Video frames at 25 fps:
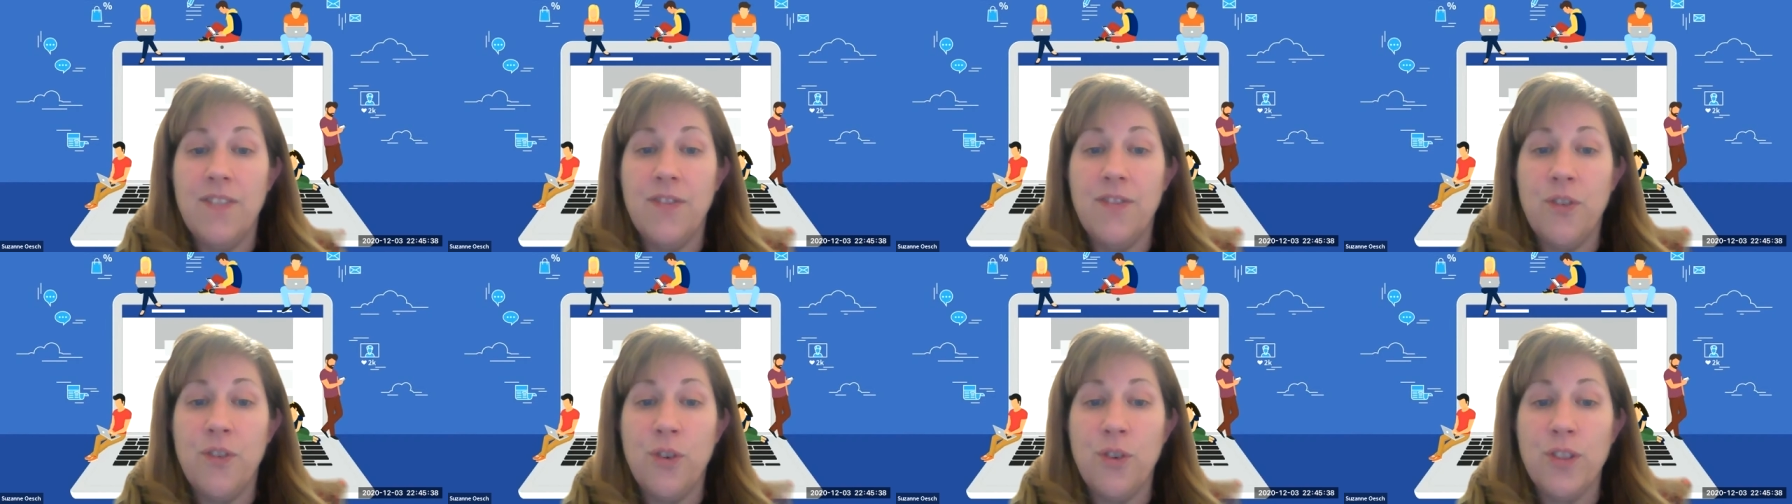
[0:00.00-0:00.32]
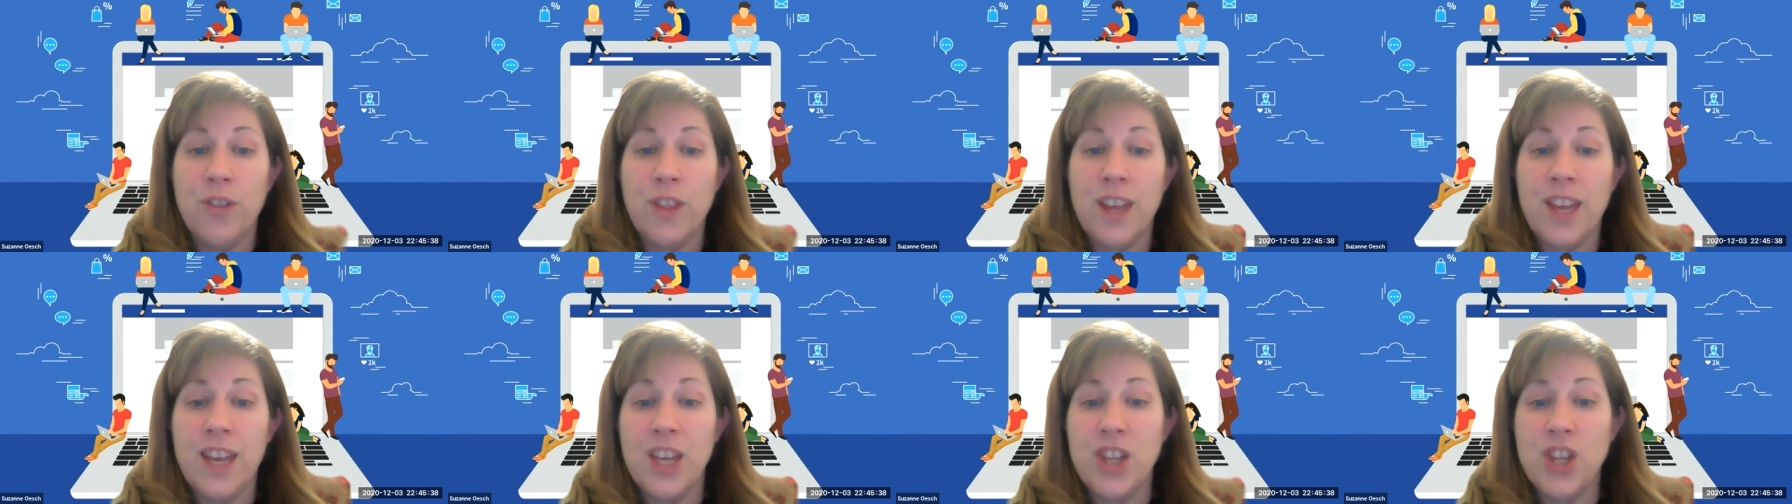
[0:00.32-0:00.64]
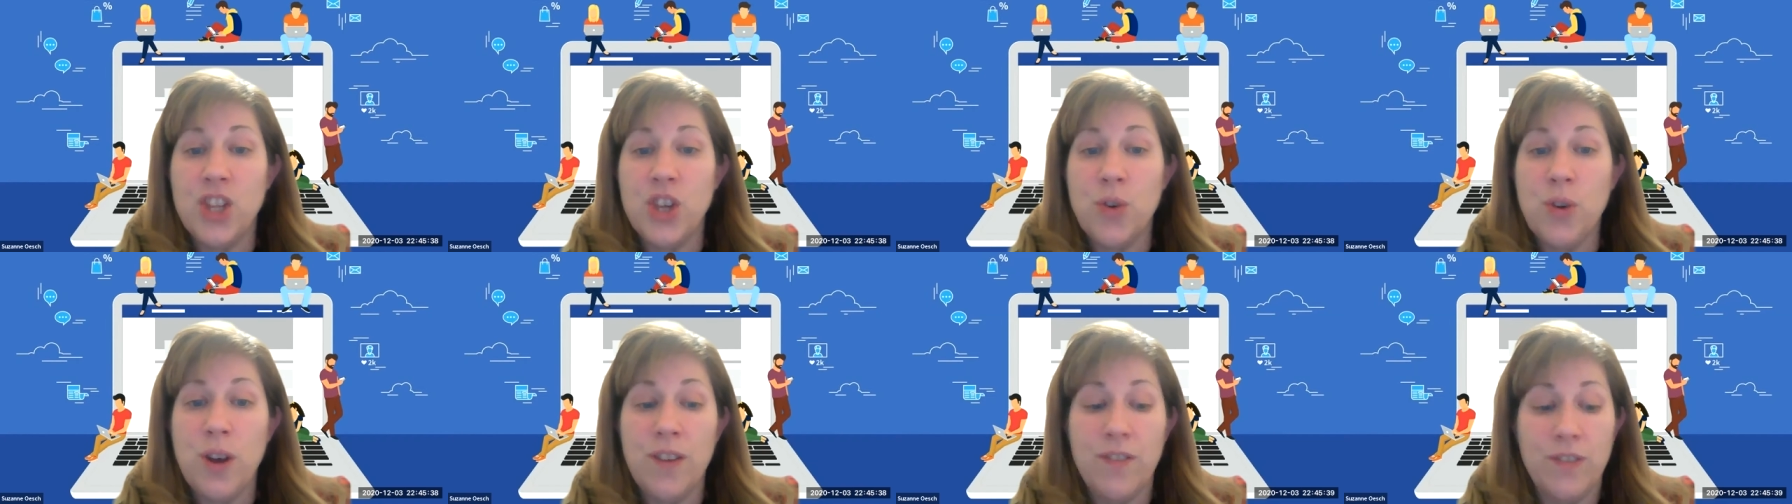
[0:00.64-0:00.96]
for the
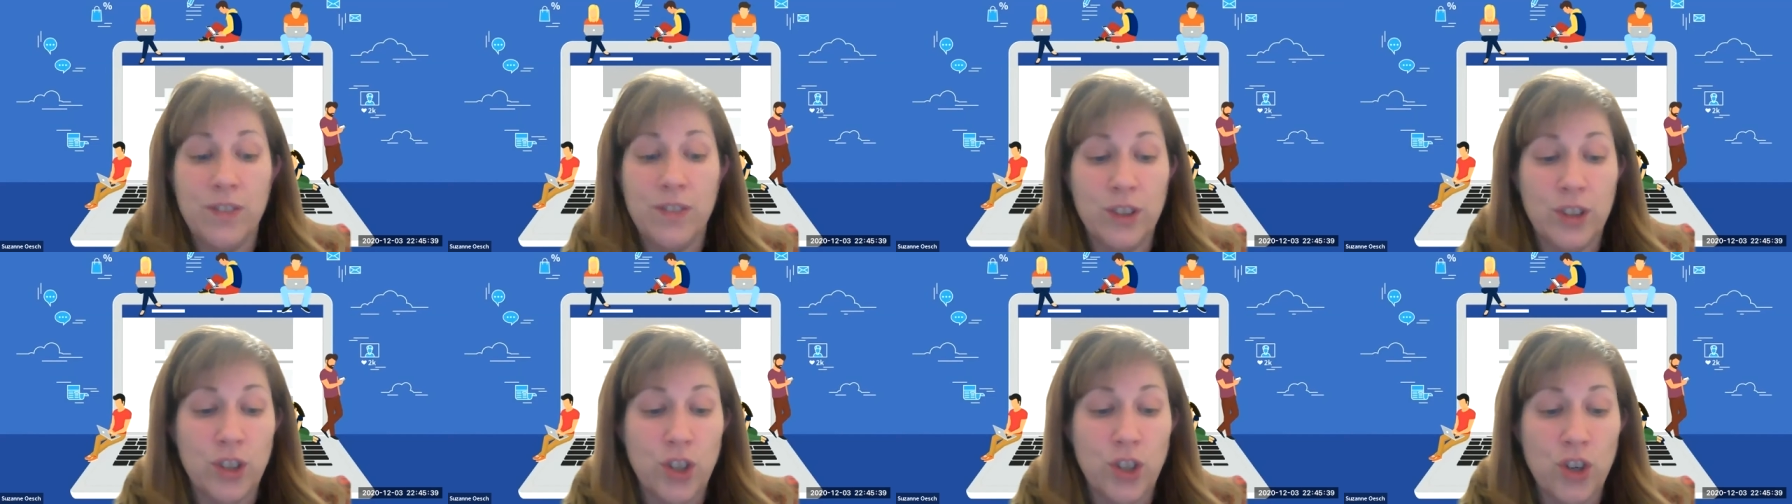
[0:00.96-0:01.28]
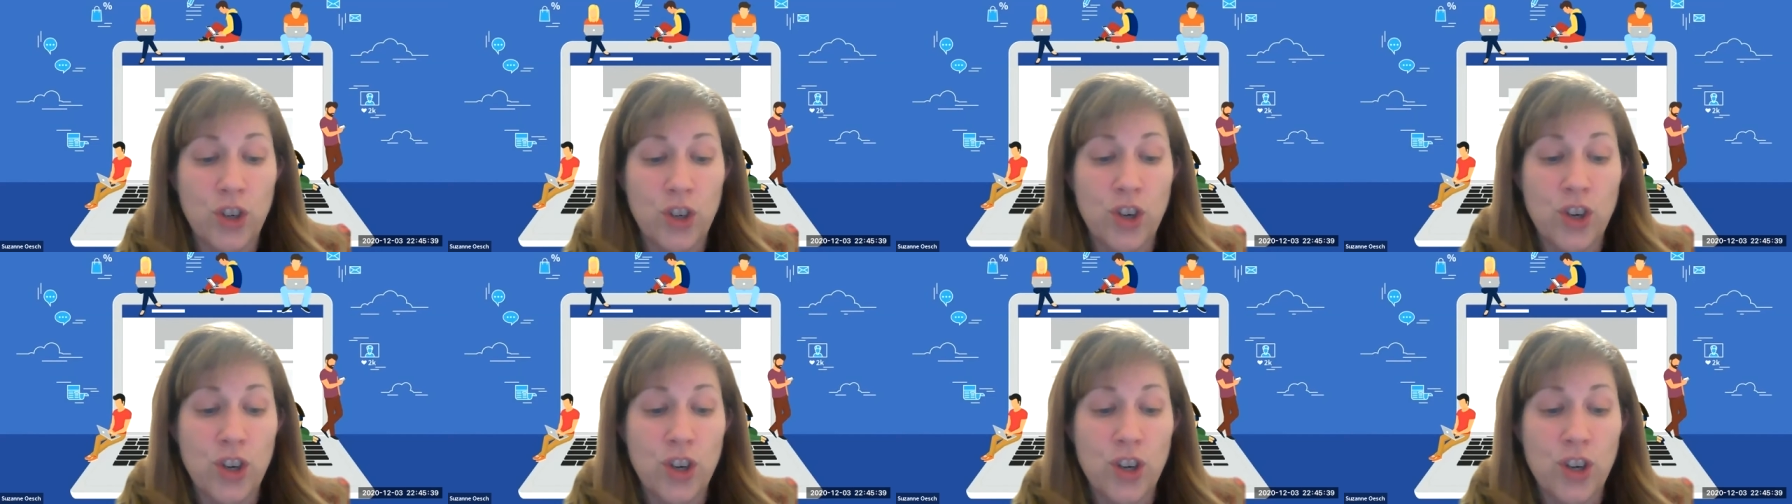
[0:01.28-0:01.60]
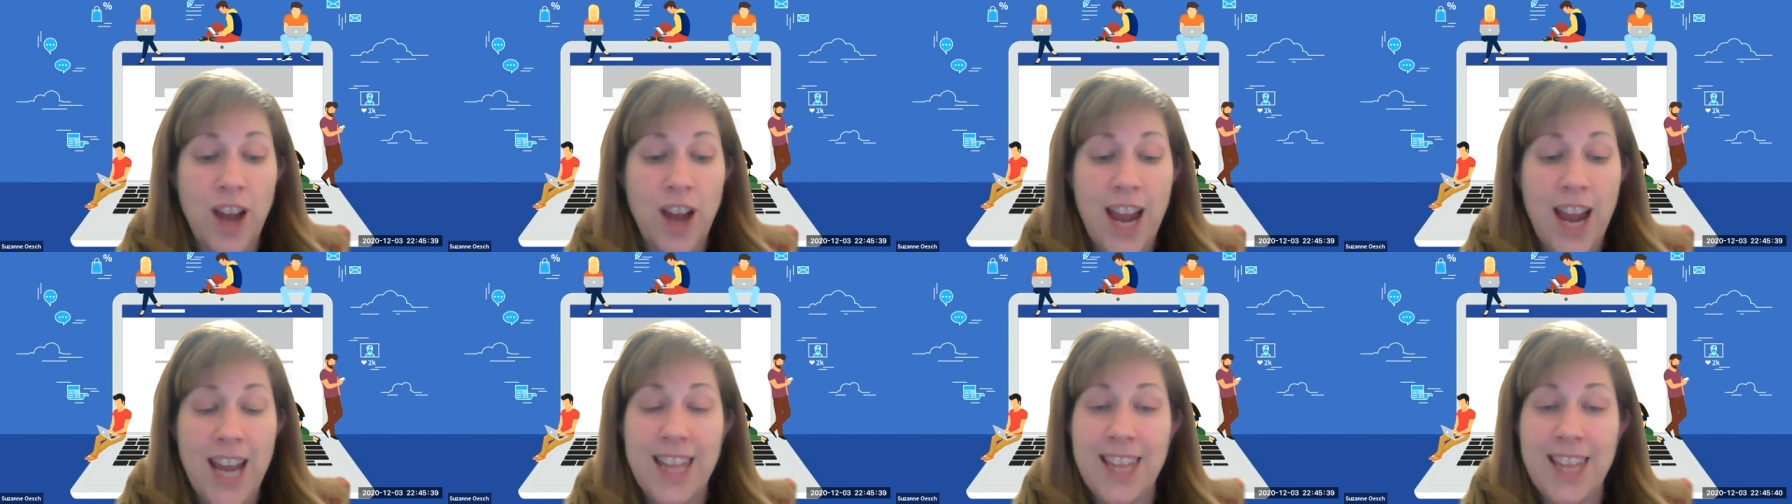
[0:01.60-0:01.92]
issue of
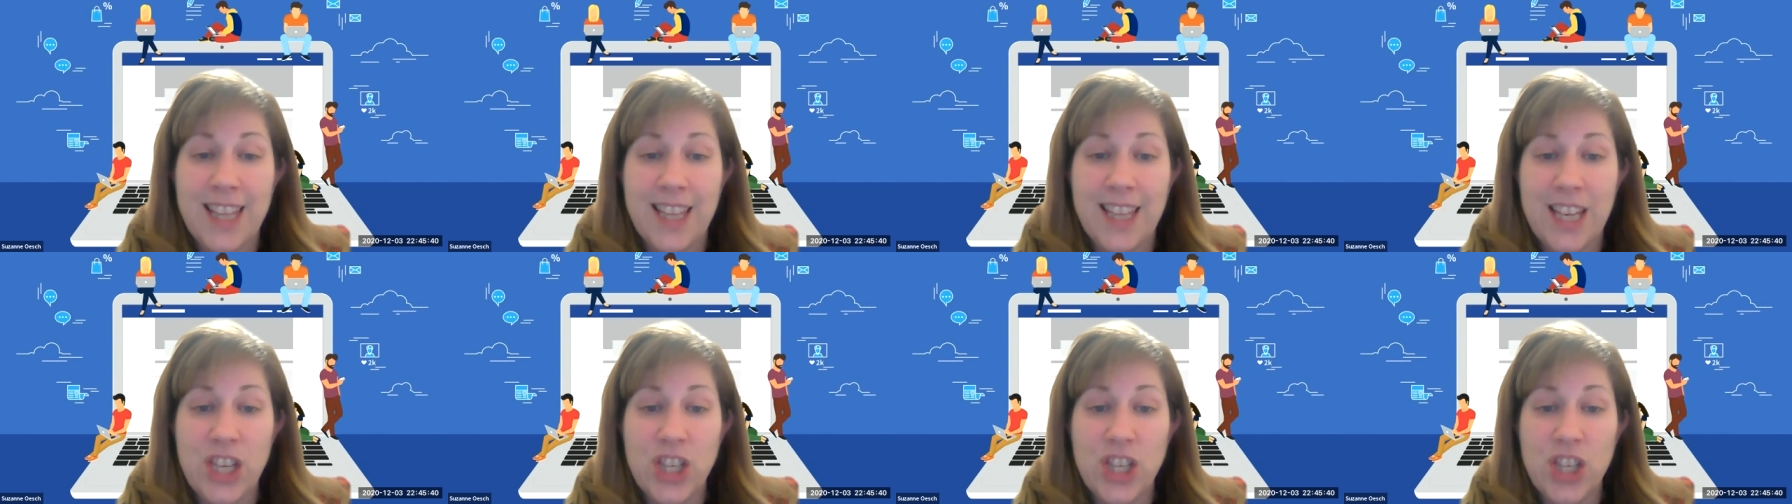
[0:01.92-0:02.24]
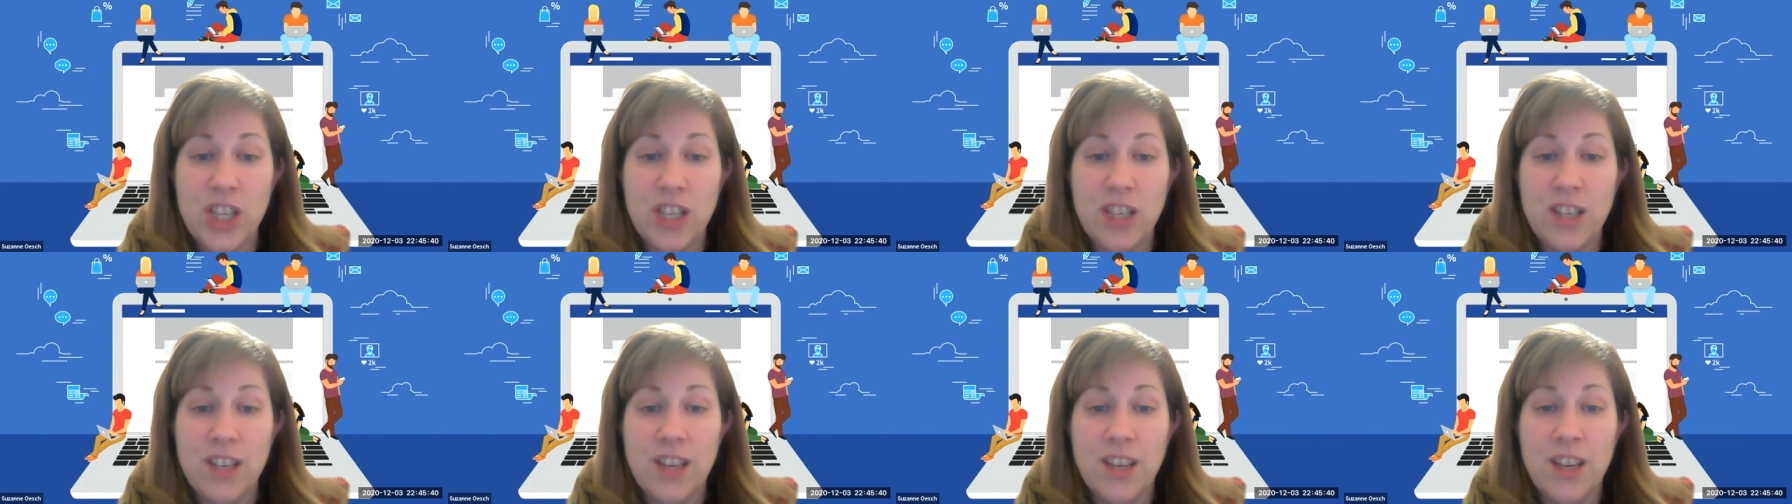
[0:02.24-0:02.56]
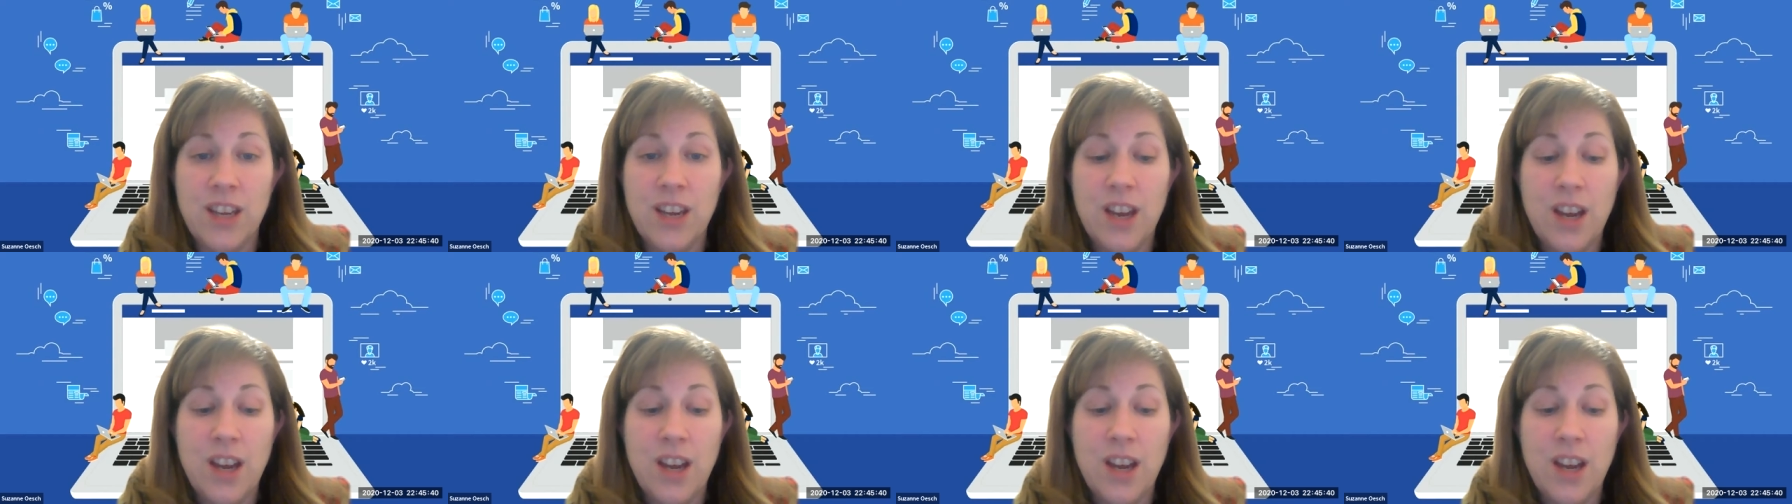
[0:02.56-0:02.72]
learner isolation,